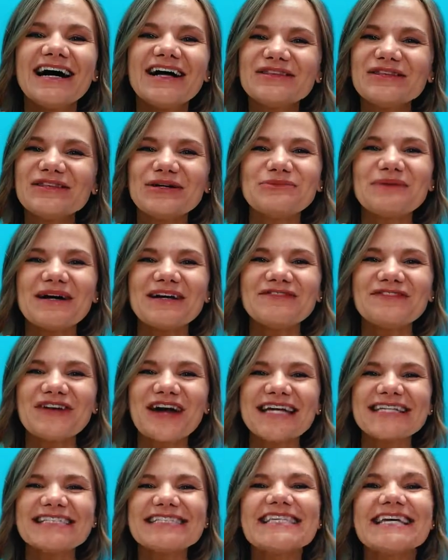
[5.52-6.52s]
Hello, my
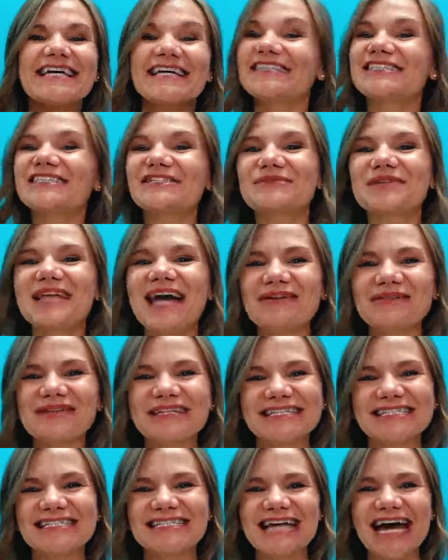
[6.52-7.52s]
friends. So now it
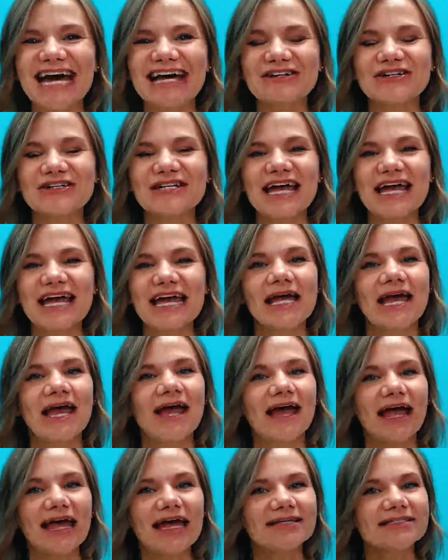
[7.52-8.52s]
is Saturday,
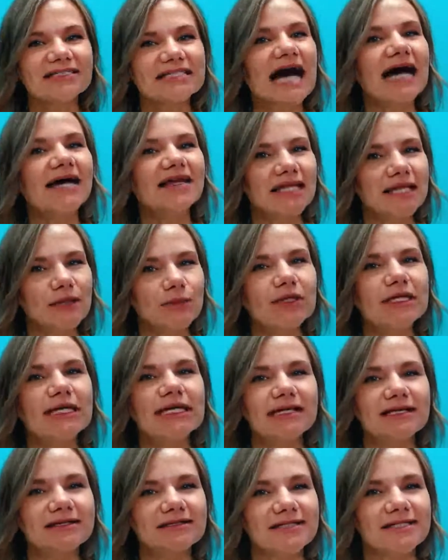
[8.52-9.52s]
and I think we're
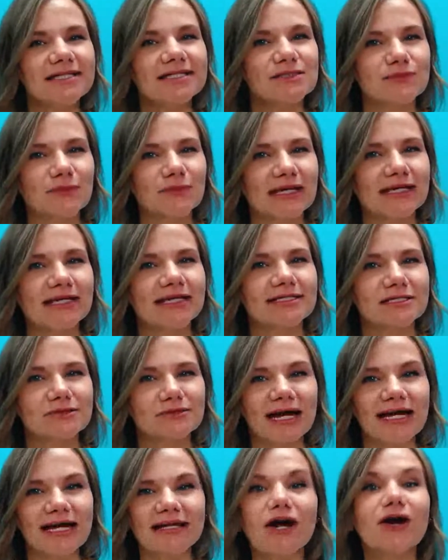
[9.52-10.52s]
getting into the swing of this,
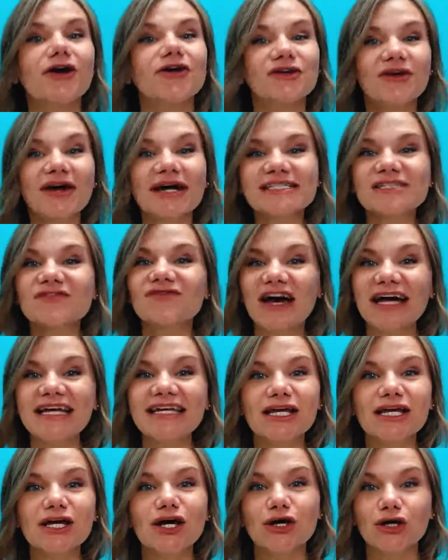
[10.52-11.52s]
right? Are you guys
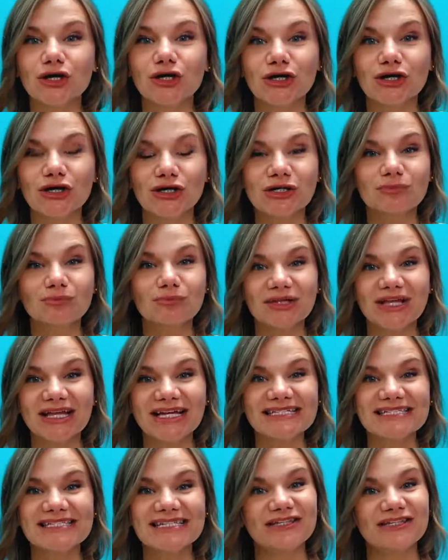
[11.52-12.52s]
finding a good
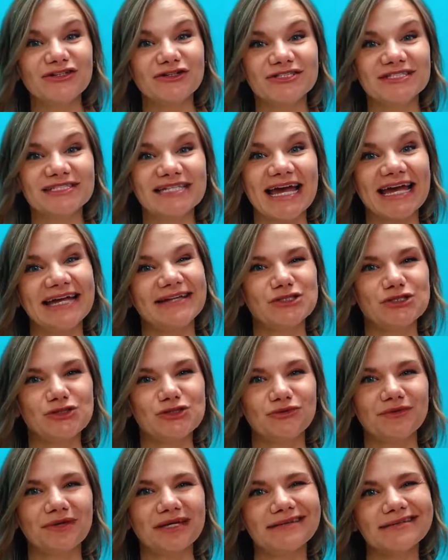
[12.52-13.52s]
place in your day
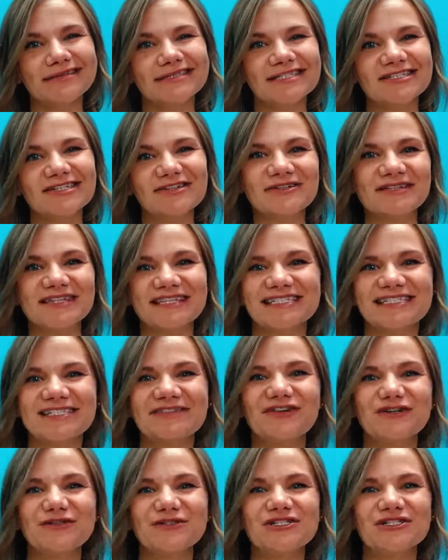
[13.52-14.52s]
to insert this
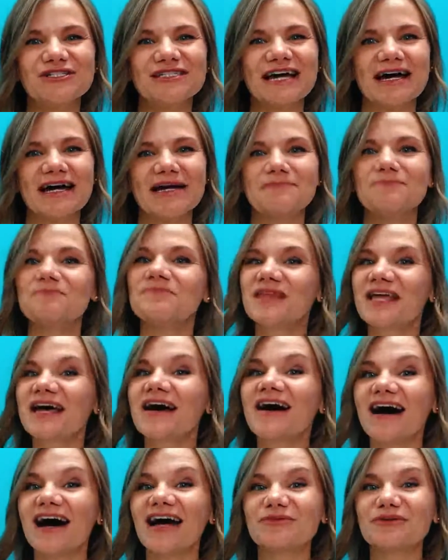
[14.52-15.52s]
devotion time?
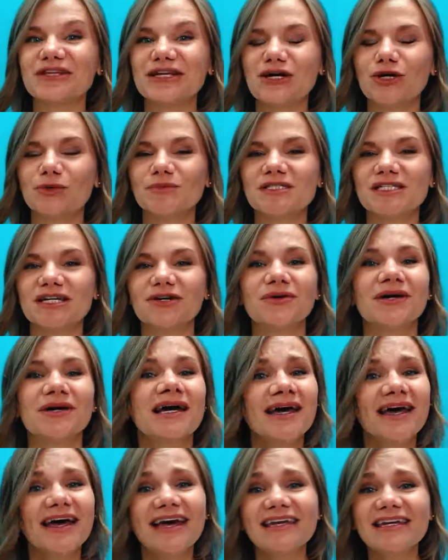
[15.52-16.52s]
I really hope so.
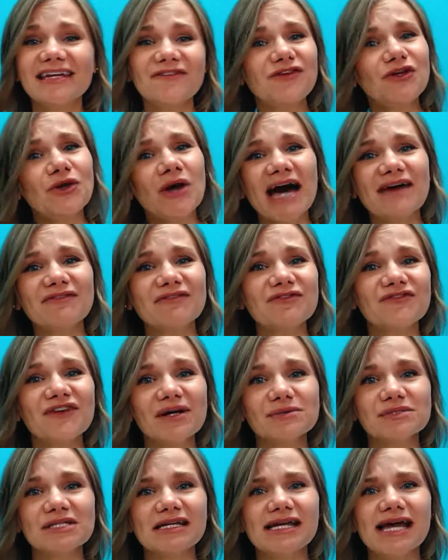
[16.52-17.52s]
And if you haven't
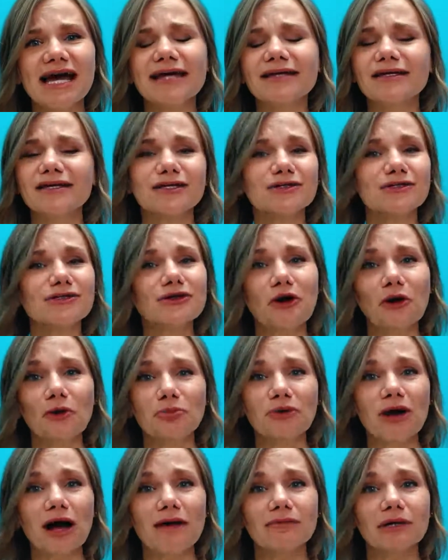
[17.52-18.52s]
found it yet, no
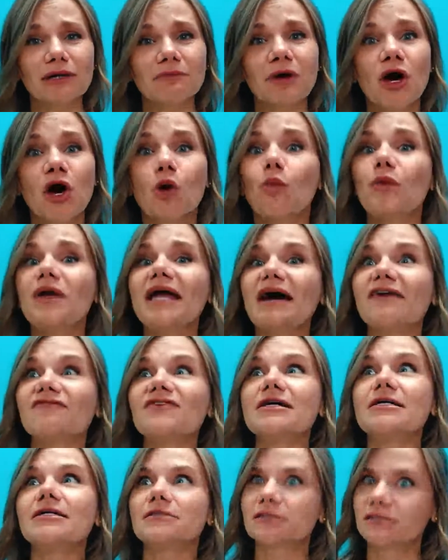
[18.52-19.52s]
problem. We have
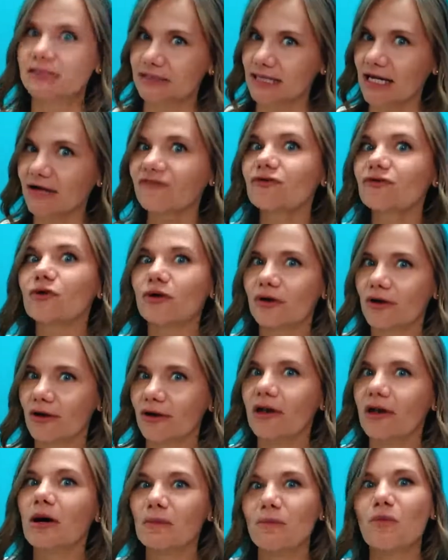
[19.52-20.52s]

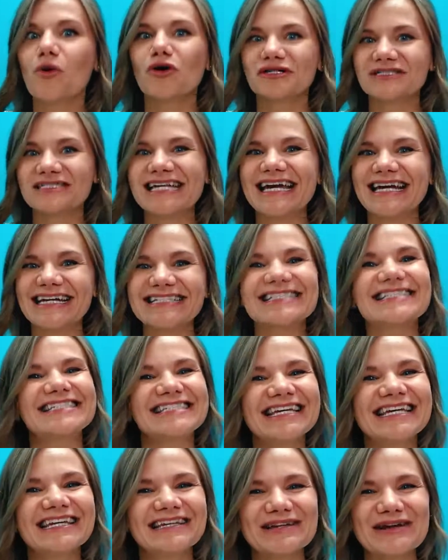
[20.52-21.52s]
several more days
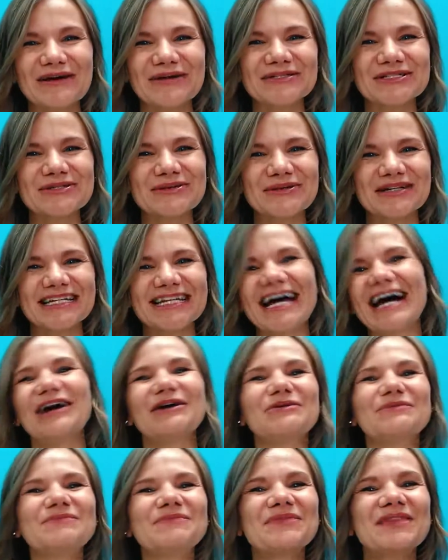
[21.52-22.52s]
to get it all sorted
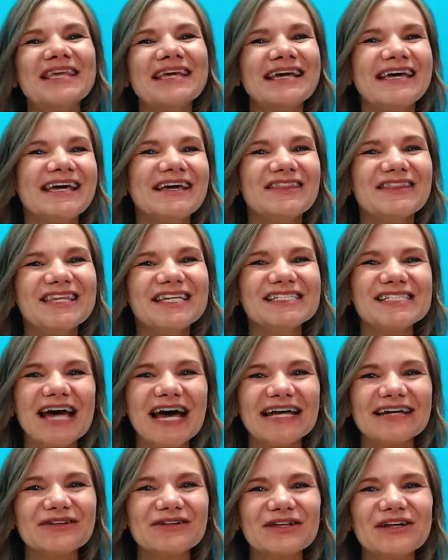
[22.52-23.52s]
out. The
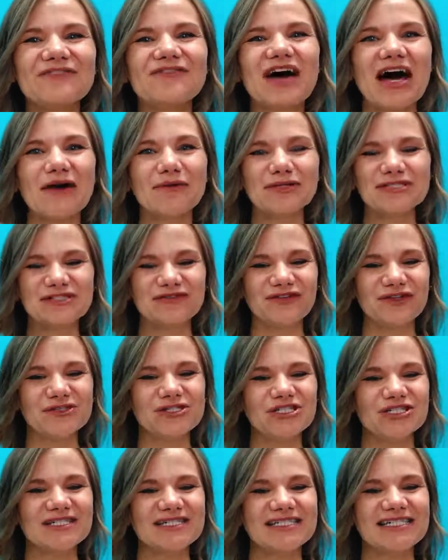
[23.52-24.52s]
title of our
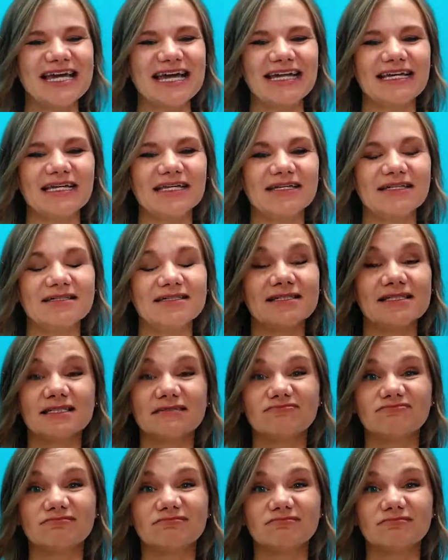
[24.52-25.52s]
devotion today
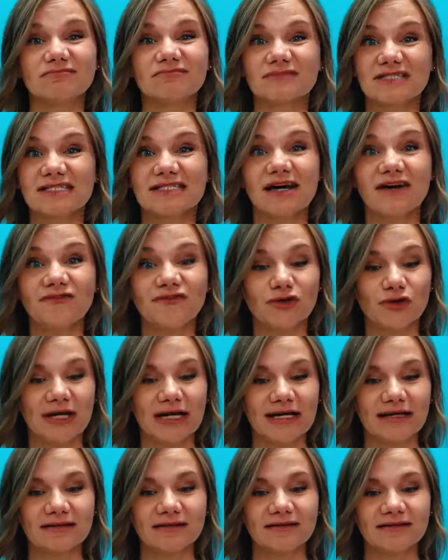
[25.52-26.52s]
is
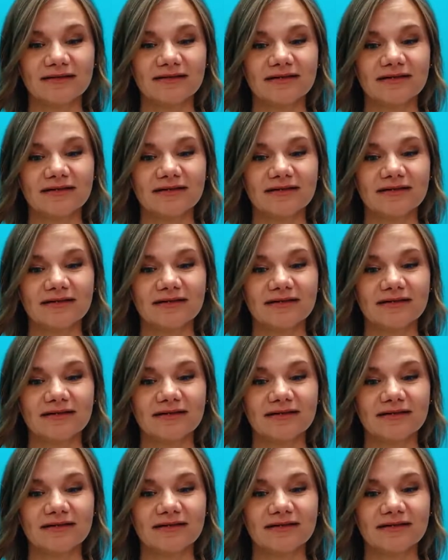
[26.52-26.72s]
Suffering.